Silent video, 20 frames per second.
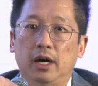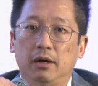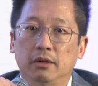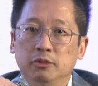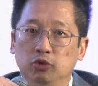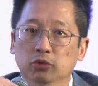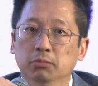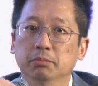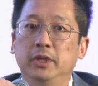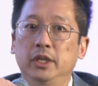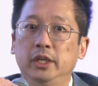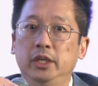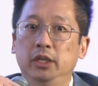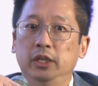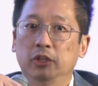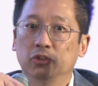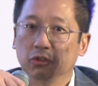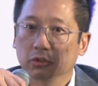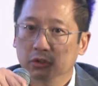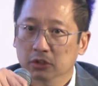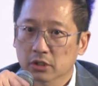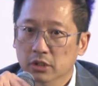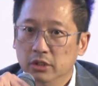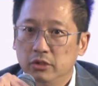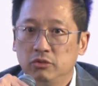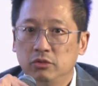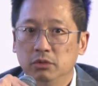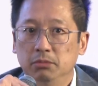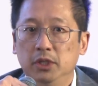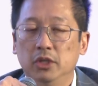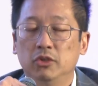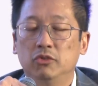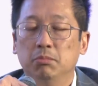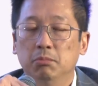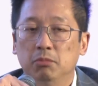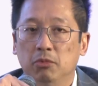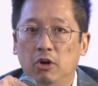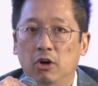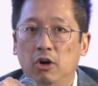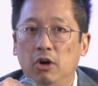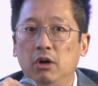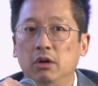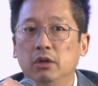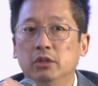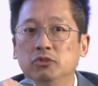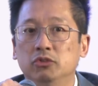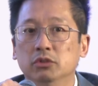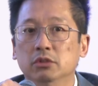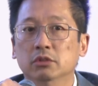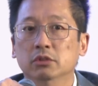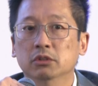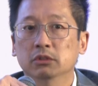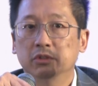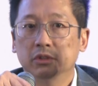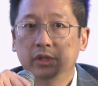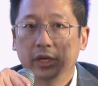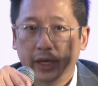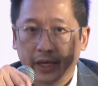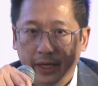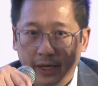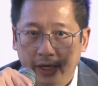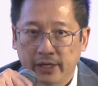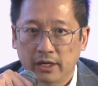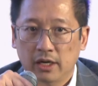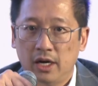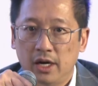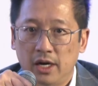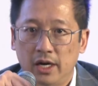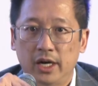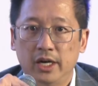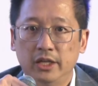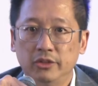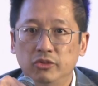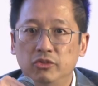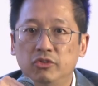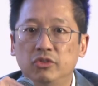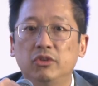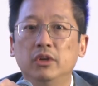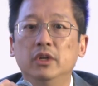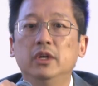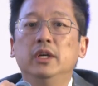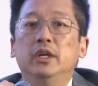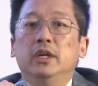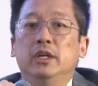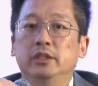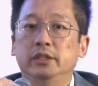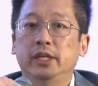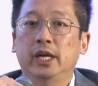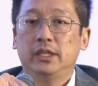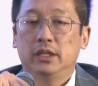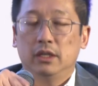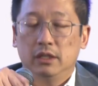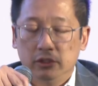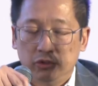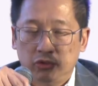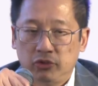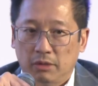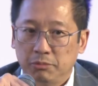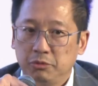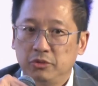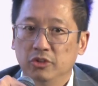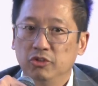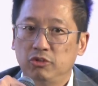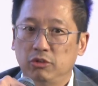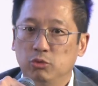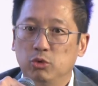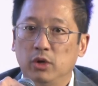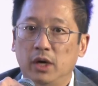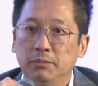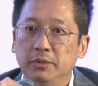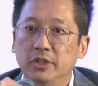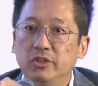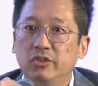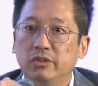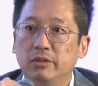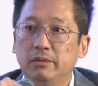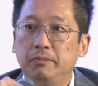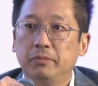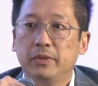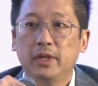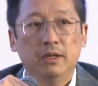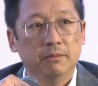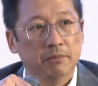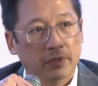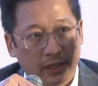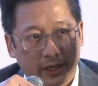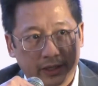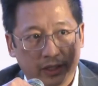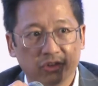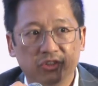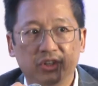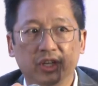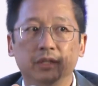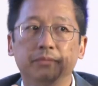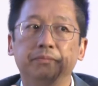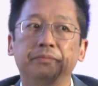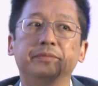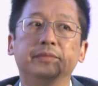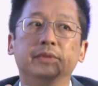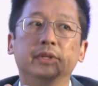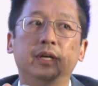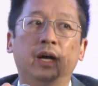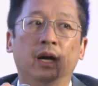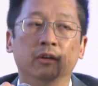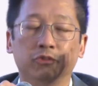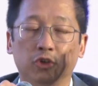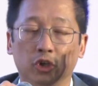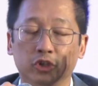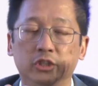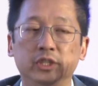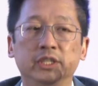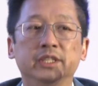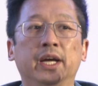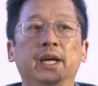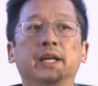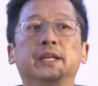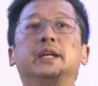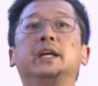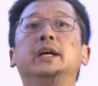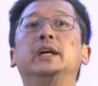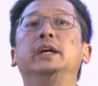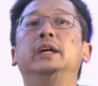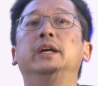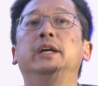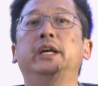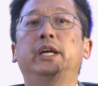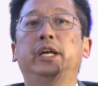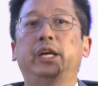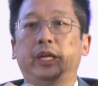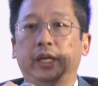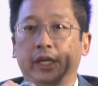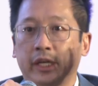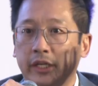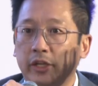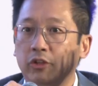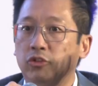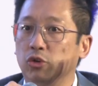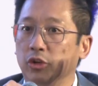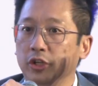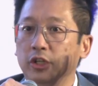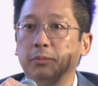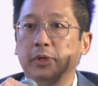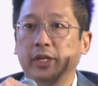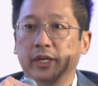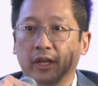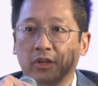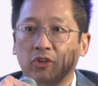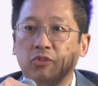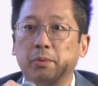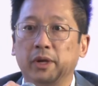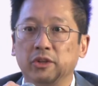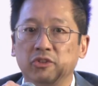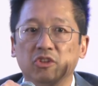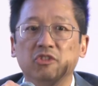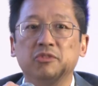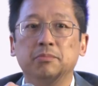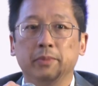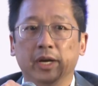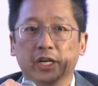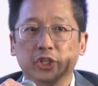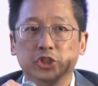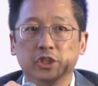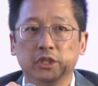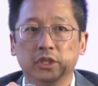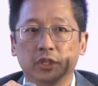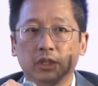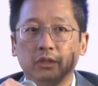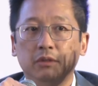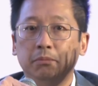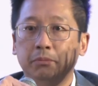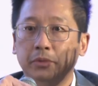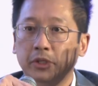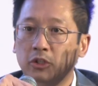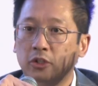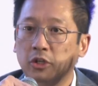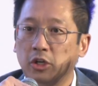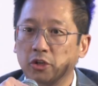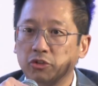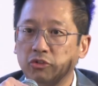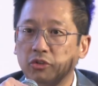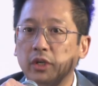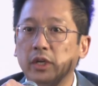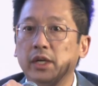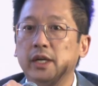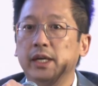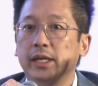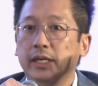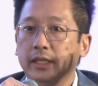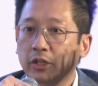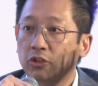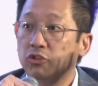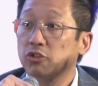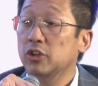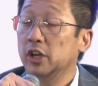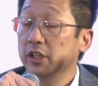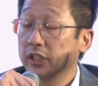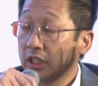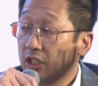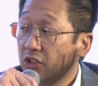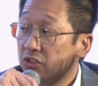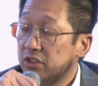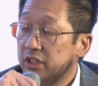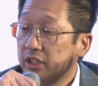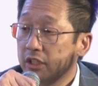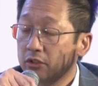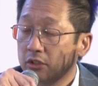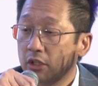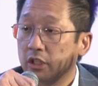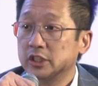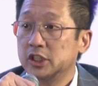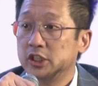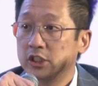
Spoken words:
to me, it's good. To me, it's more to enhance that substance requirements. But like I said, unfortunately, then it is going to be an expensive measure because it's not easy and